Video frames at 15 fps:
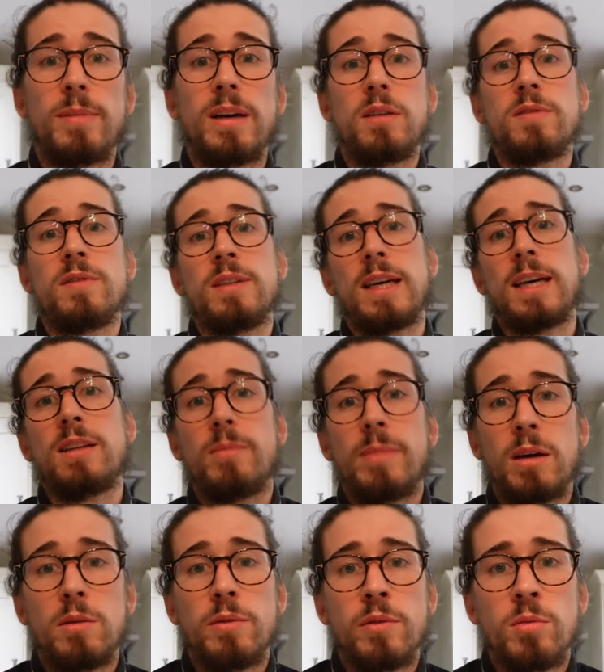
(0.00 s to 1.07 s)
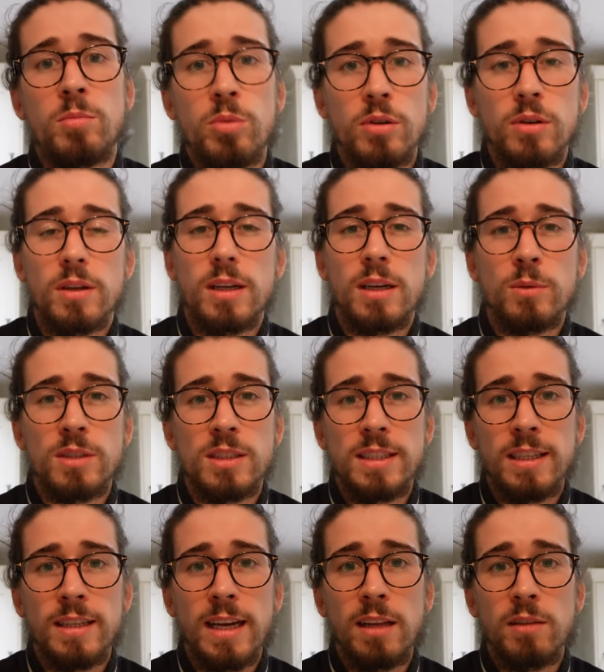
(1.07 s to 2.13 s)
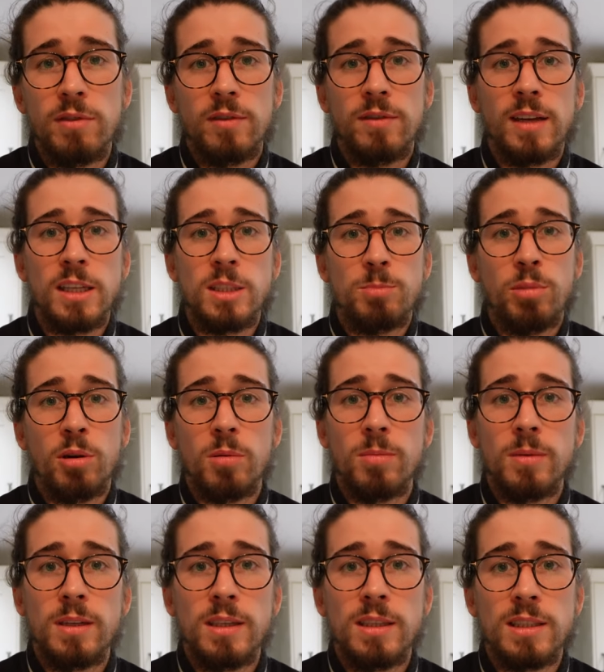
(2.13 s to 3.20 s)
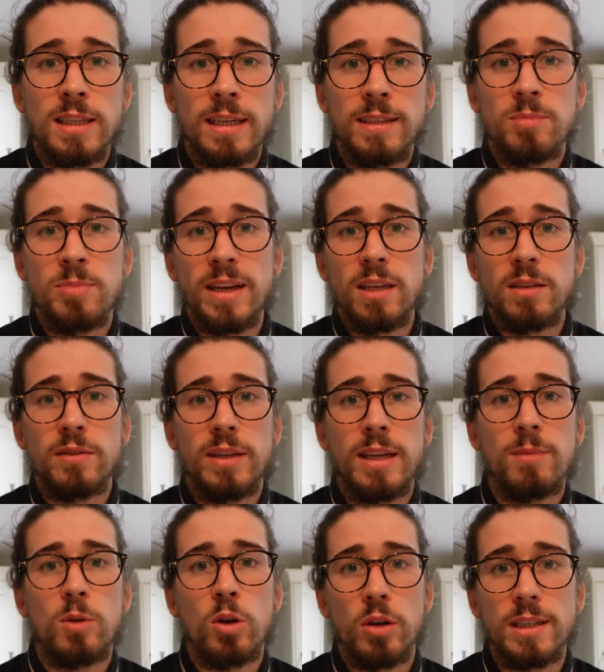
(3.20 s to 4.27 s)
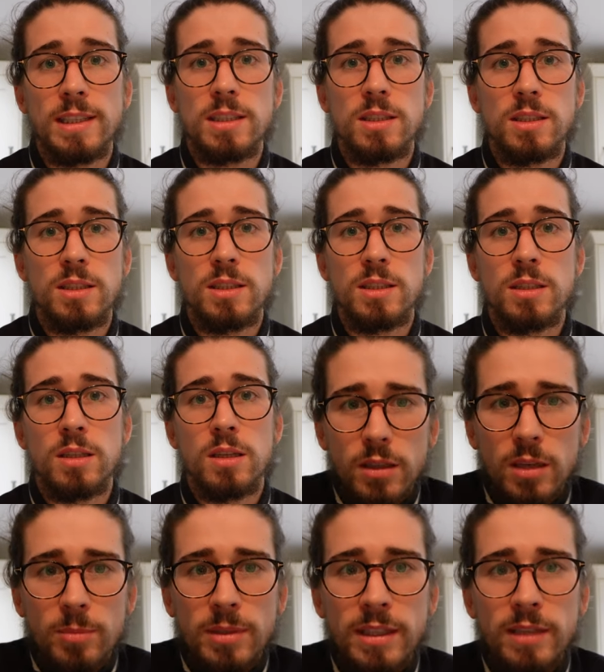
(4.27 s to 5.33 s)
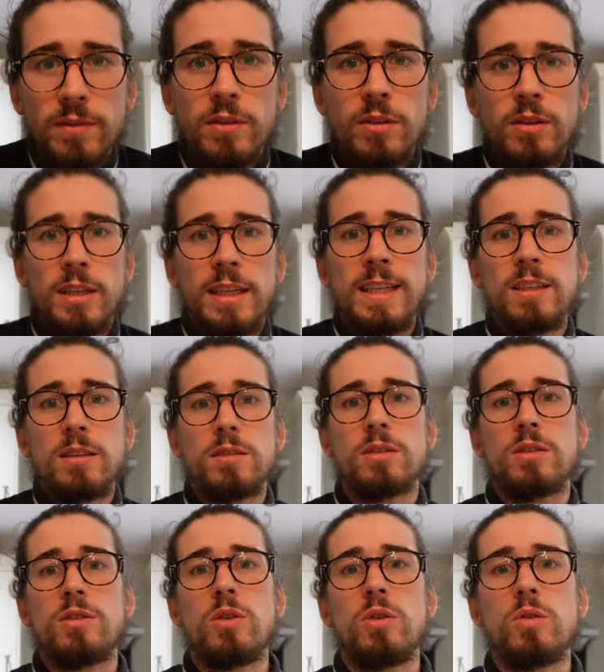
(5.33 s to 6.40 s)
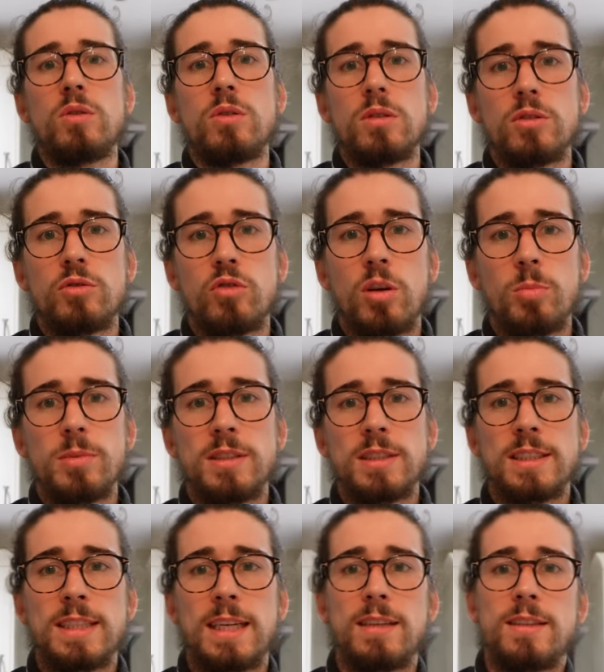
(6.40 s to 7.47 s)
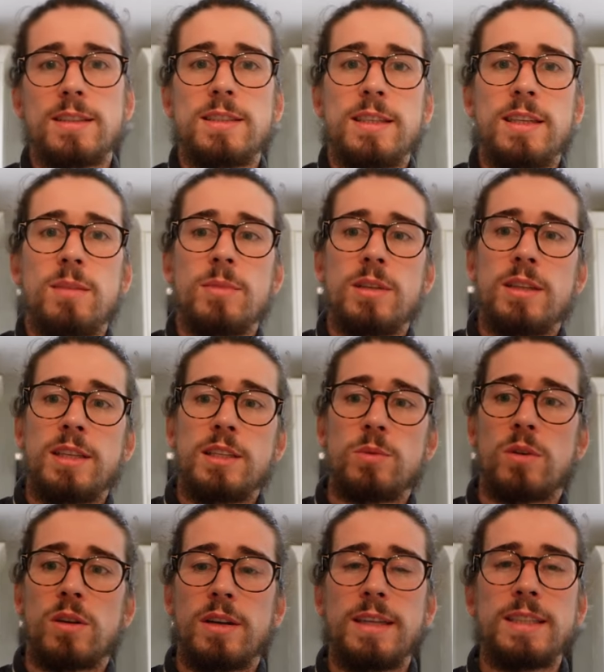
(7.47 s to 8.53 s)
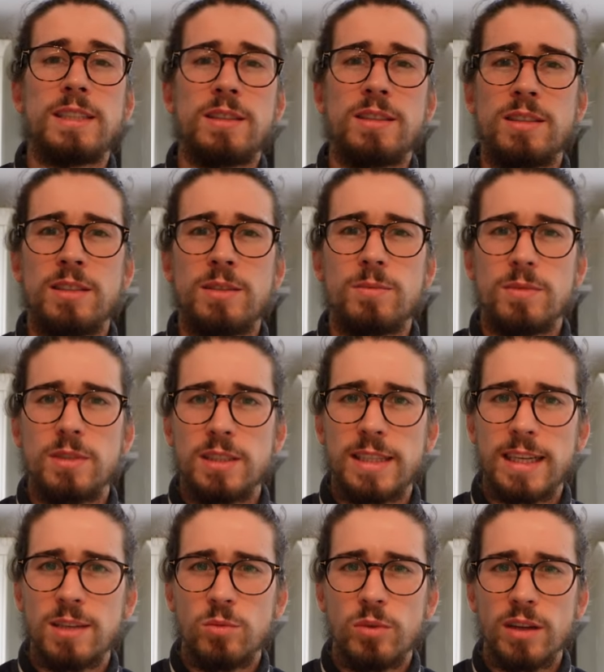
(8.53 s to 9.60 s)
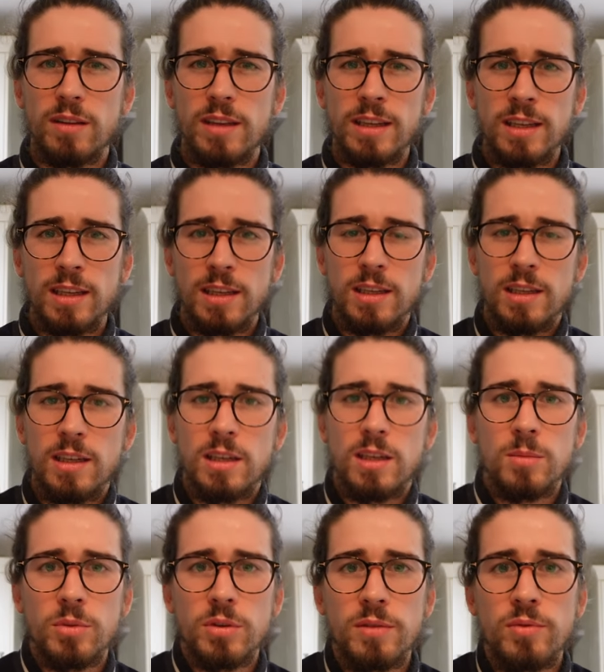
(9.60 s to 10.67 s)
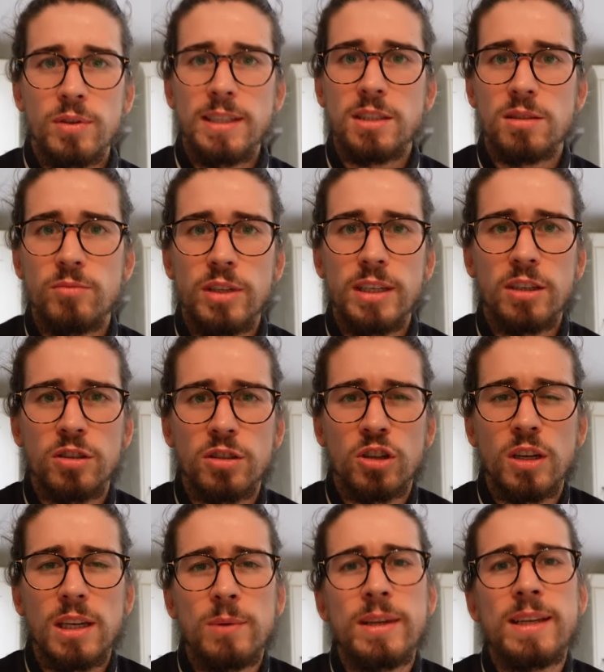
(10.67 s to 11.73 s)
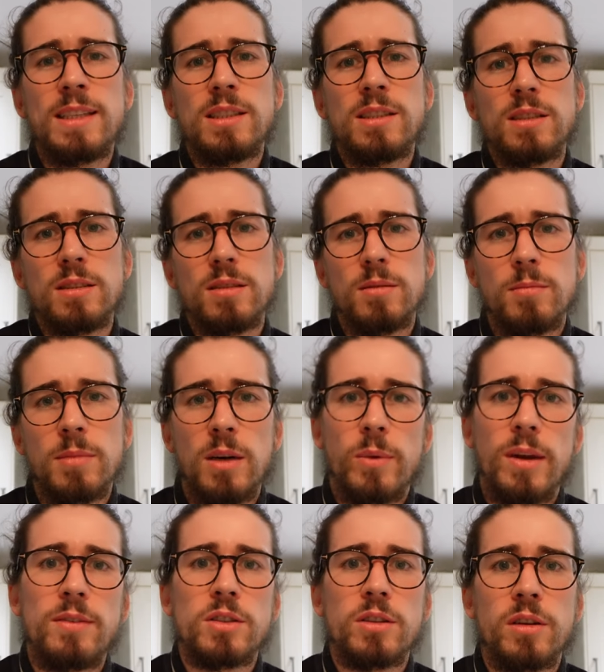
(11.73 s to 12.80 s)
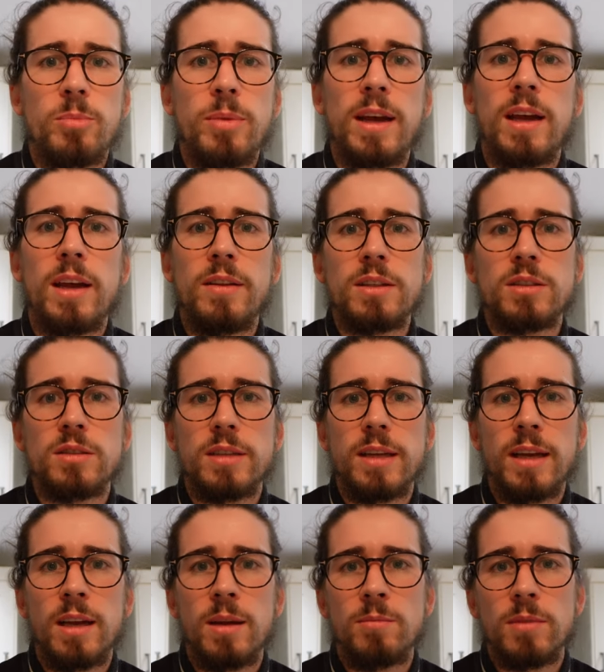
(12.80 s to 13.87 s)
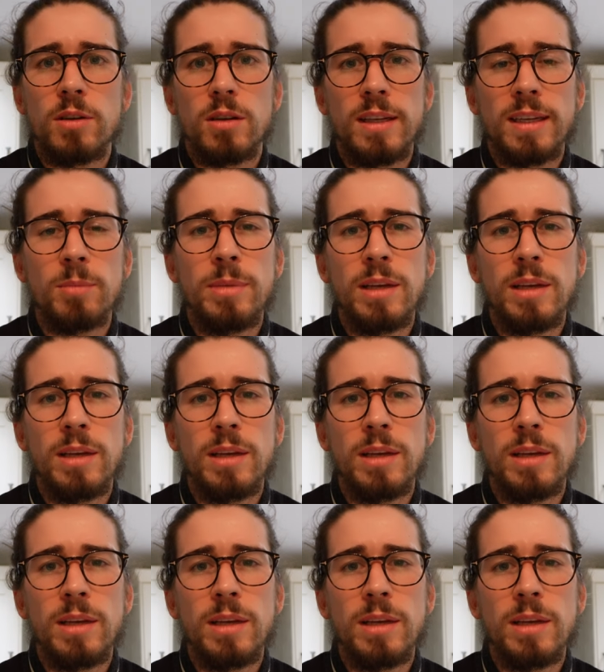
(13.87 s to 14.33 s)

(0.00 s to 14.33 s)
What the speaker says: marathon and the marathon, but I would say that Alphafly is probably slightly better for them longer distances. I believe the heel to toe drop is exactly the same in this one as in the second one, I think. But they've released some really good colourways. My wife's got a pair that's like a